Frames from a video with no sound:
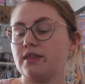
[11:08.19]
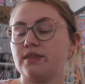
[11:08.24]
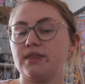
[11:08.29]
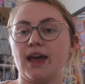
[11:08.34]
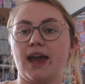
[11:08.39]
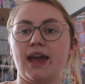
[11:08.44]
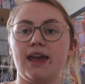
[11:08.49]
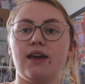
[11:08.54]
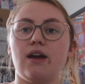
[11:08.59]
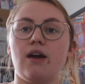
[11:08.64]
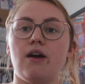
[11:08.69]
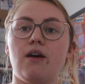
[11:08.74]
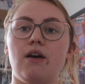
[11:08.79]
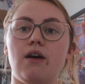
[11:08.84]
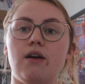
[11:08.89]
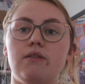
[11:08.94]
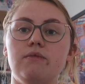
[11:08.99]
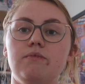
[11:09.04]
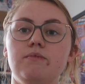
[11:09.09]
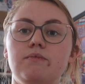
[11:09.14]
They
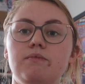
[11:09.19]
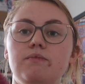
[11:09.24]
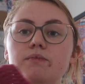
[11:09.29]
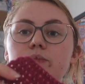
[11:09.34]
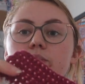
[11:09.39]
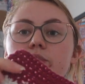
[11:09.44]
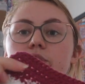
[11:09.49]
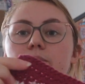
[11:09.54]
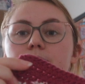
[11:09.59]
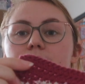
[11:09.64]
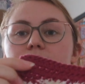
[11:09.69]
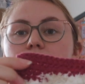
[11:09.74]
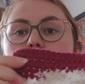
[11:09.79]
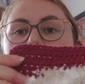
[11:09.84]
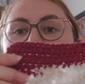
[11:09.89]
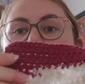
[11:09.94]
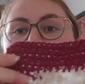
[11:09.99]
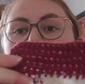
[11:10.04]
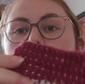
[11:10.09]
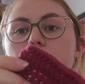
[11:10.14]
are super
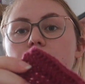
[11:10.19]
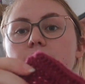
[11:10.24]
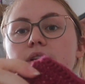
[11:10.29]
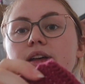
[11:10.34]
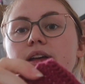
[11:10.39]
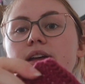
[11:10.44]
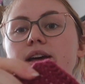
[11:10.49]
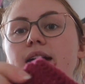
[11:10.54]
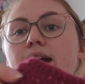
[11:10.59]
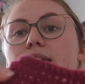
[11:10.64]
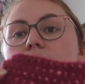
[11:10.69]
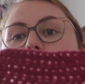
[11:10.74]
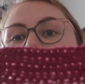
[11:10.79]
simple, and